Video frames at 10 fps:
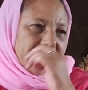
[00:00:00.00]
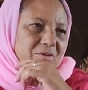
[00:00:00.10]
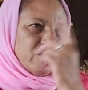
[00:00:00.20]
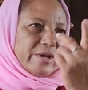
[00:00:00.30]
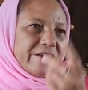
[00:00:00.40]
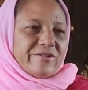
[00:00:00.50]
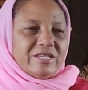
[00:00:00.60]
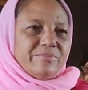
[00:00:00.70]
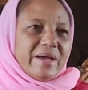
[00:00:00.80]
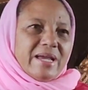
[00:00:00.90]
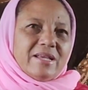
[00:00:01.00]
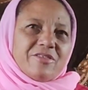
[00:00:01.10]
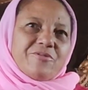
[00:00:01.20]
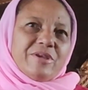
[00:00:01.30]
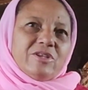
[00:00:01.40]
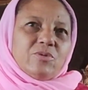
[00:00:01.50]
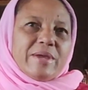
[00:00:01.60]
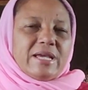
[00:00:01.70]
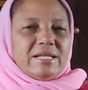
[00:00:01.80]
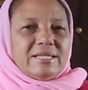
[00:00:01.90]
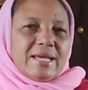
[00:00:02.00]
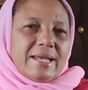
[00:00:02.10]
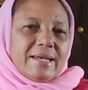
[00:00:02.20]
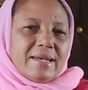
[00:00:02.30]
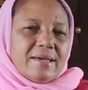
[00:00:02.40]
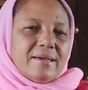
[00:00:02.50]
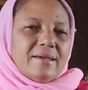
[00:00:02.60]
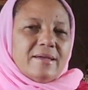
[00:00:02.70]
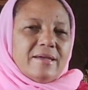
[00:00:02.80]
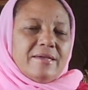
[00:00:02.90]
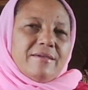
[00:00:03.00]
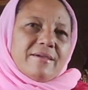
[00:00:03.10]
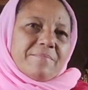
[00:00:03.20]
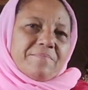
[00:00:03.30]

We increase by 3 to make it 10. Yeah.